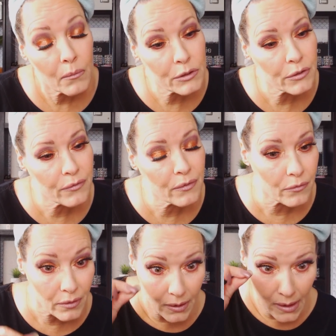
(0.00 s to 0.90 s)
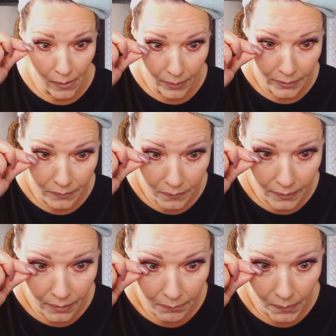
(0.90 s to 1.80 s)
which is usually how I do
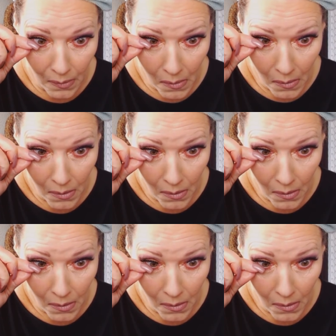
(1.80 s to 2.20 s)
them.